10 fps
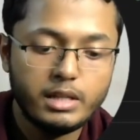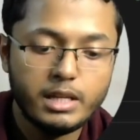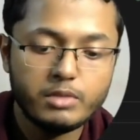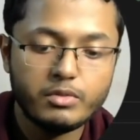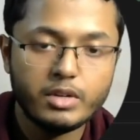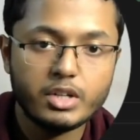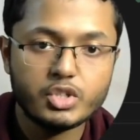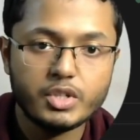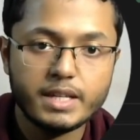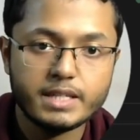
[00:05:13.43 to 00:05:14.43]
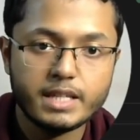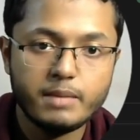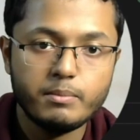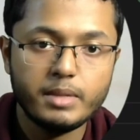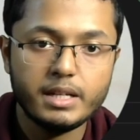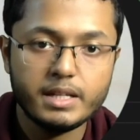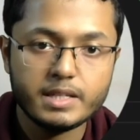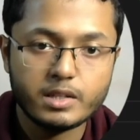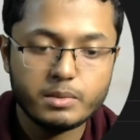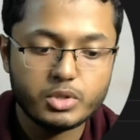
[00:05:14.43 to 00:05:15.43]
name the function as gameplay
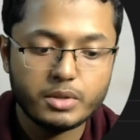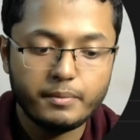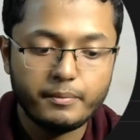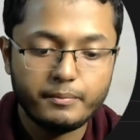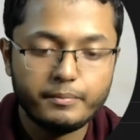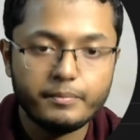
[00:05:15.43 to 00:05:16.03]
description.